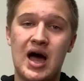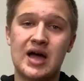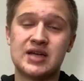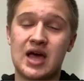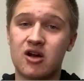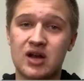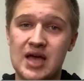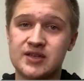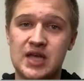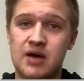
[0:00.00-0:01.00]
Tyler
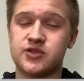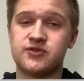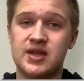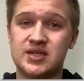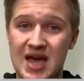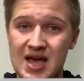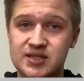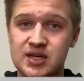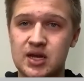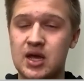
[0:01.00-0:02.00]
Glasnow is
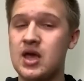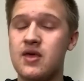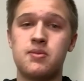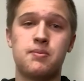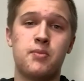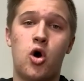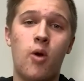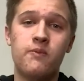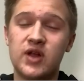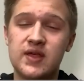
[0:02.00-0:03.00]
fantastic.
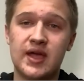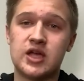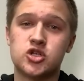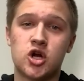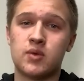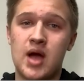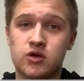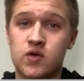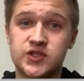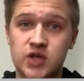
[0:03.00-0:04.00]
Hopefully they can turn
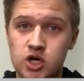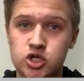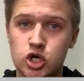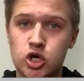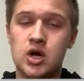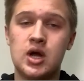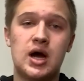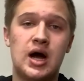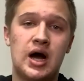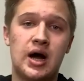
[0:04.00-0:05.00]
around Chris Archer,
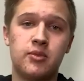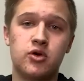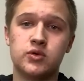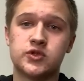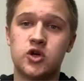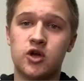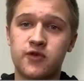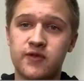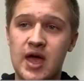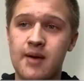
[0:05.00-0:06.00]
who was good
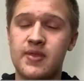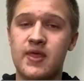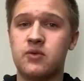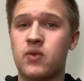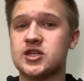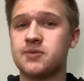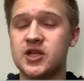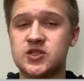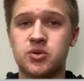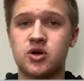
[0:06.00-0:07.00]
for them and then went to
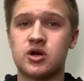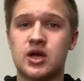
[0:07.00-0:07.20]
Pittsburgh